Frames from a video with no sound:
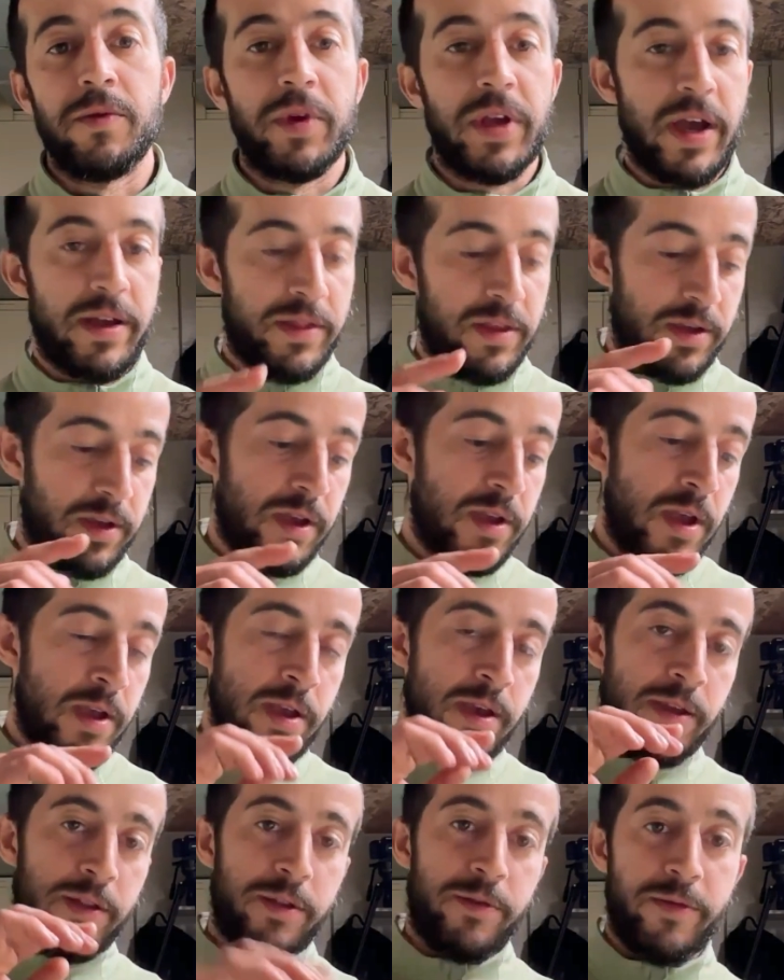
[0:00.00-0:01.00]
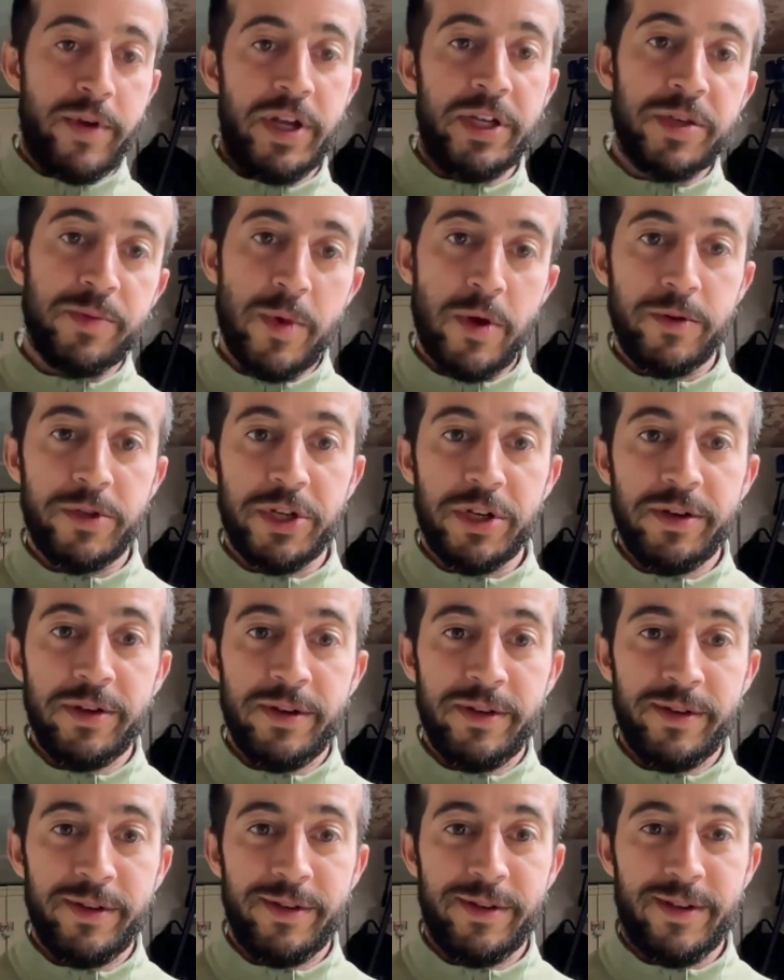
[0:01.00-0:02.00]
we got the range of motion.
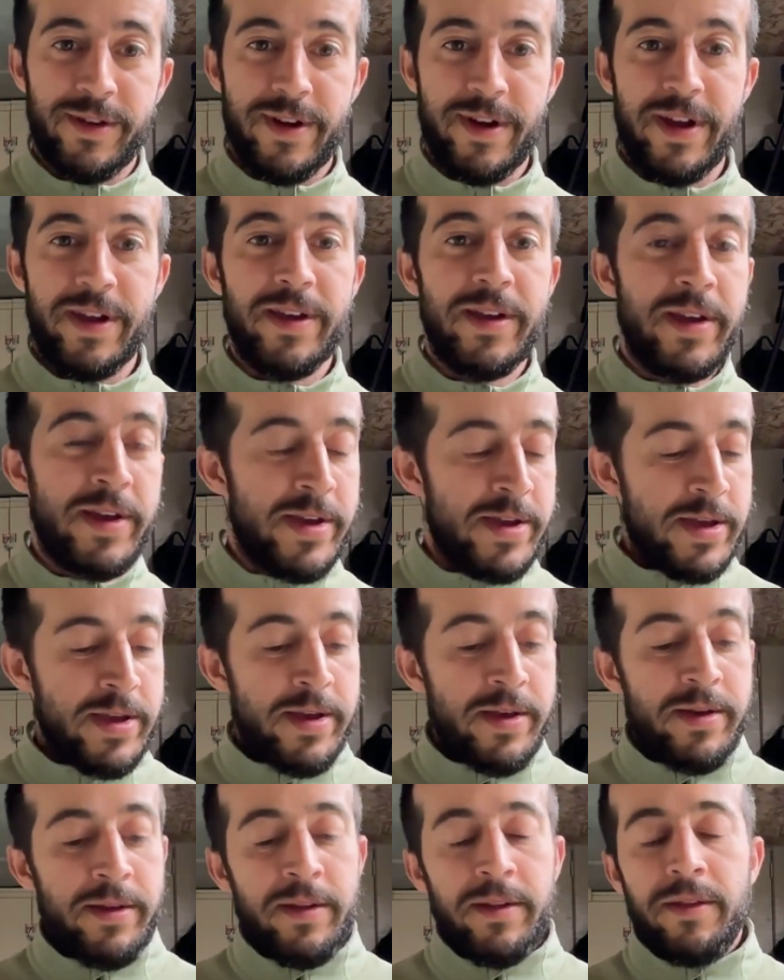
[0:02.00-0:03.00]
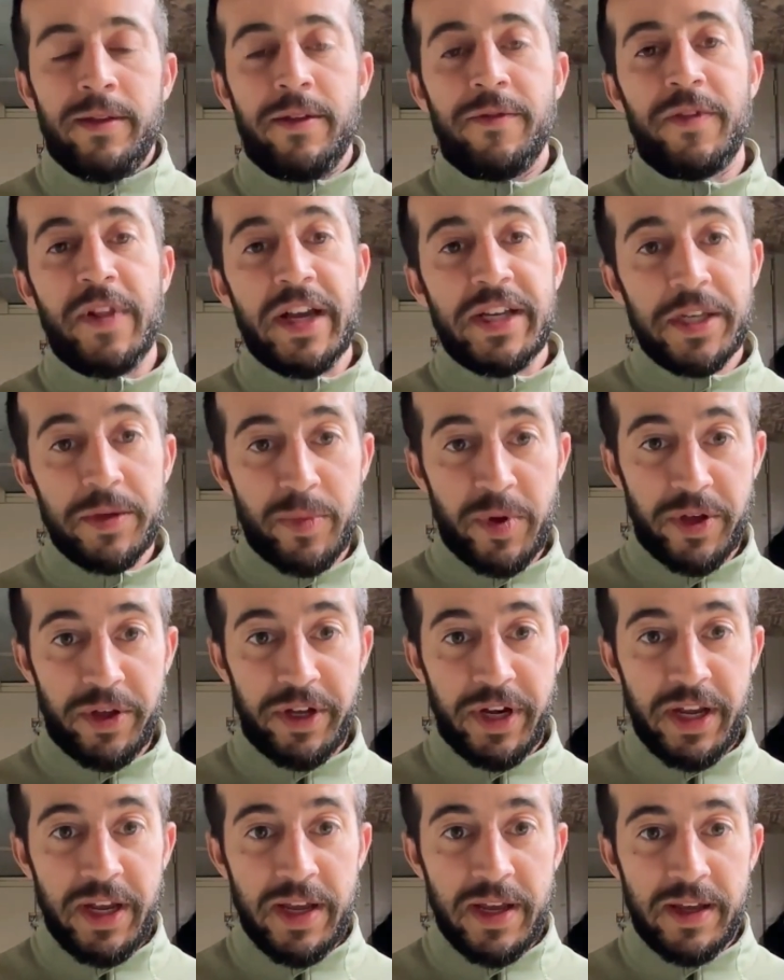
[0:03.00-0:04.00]
All right, the
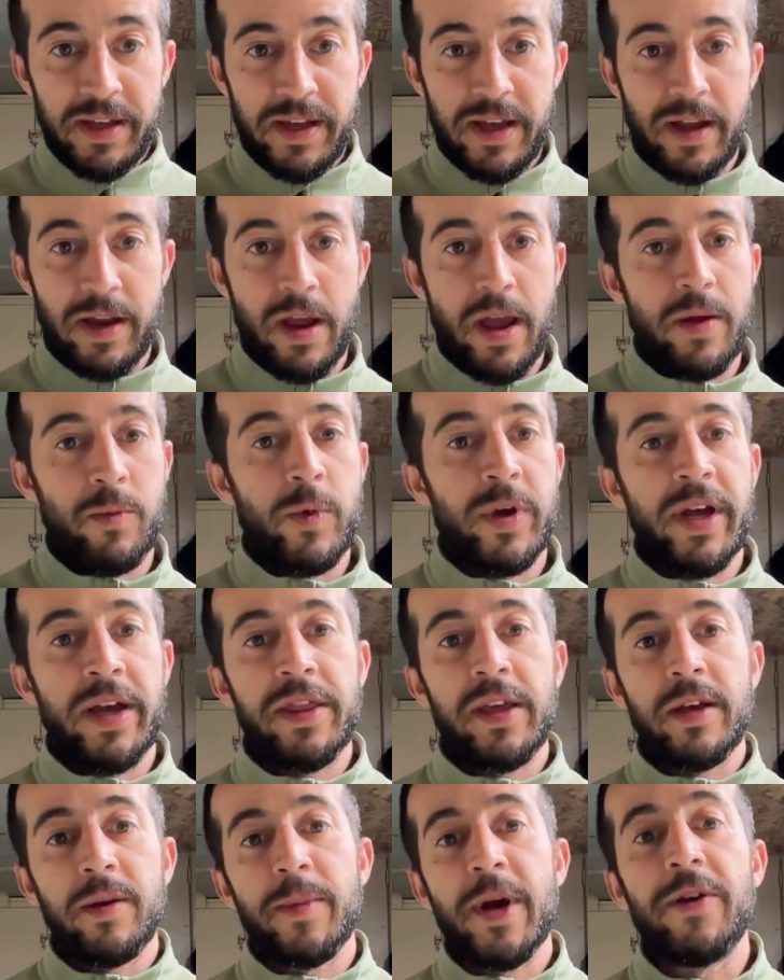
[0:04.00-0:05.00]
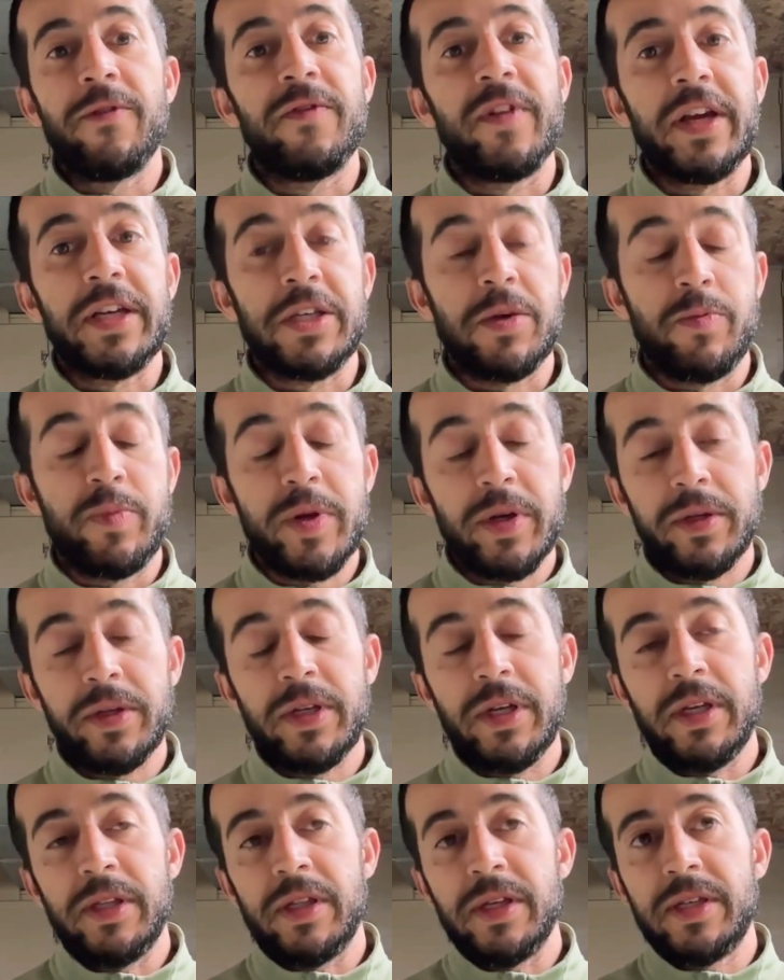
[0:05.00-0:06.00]
flexibility, and when I think about
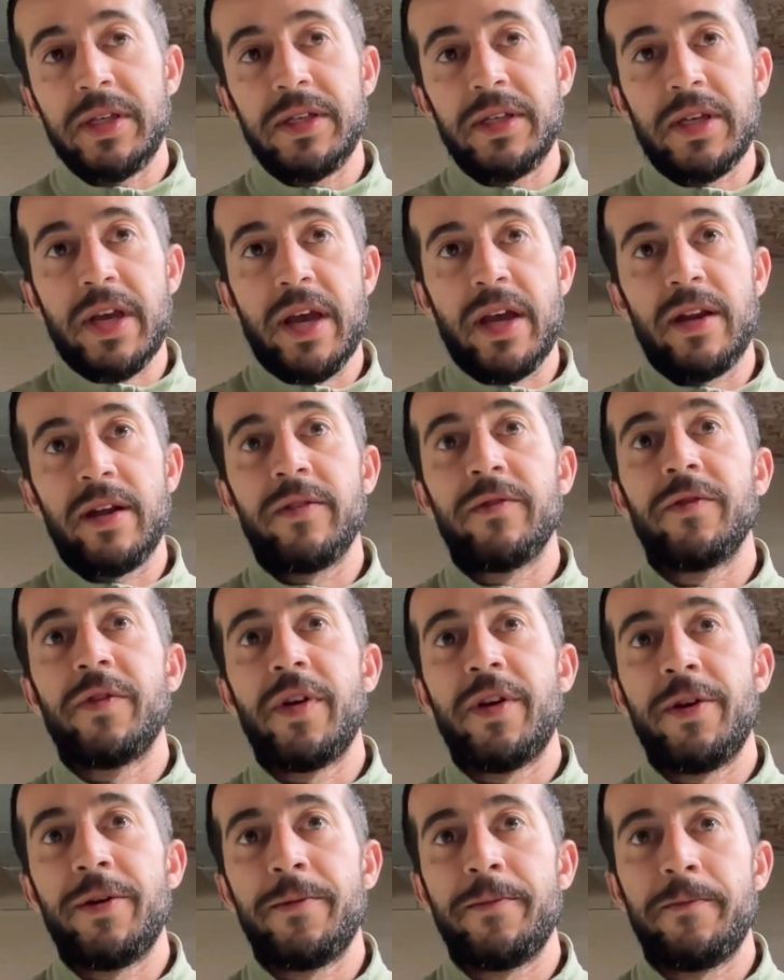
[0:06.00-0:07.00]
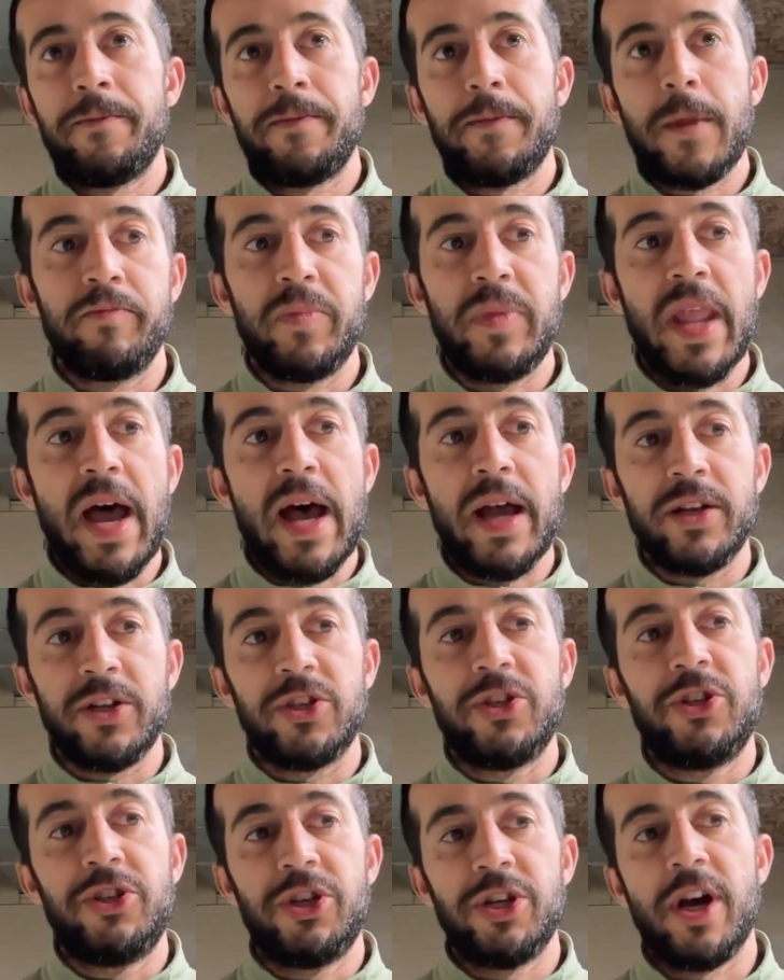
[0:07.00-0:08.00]
flexibility, this is kind of
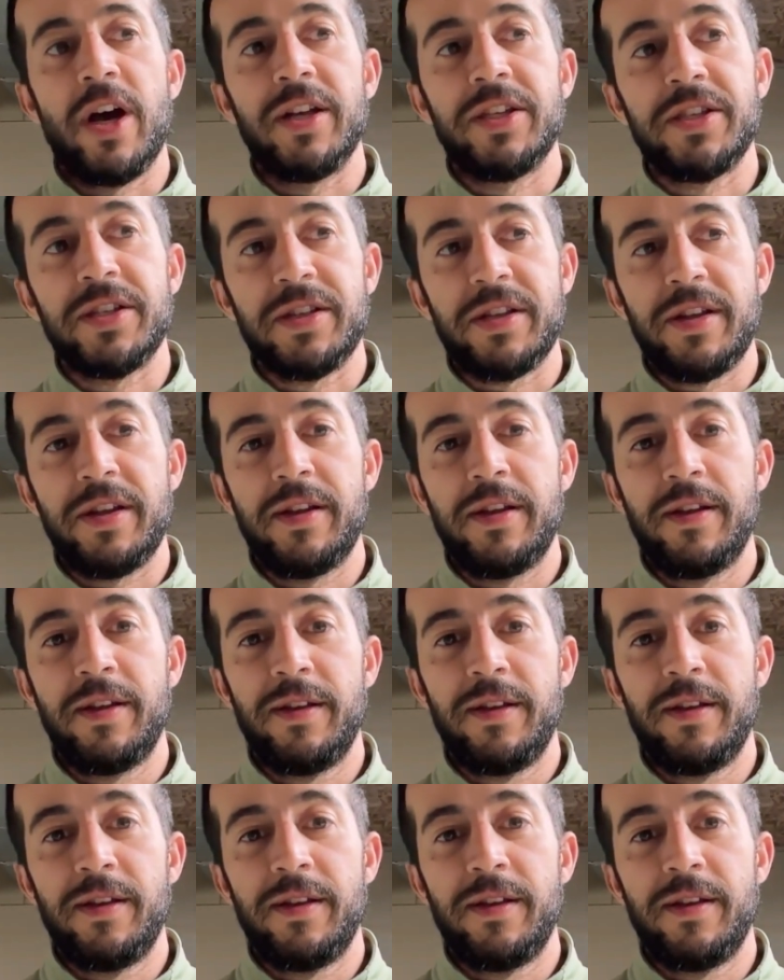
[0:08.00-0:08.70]
not just,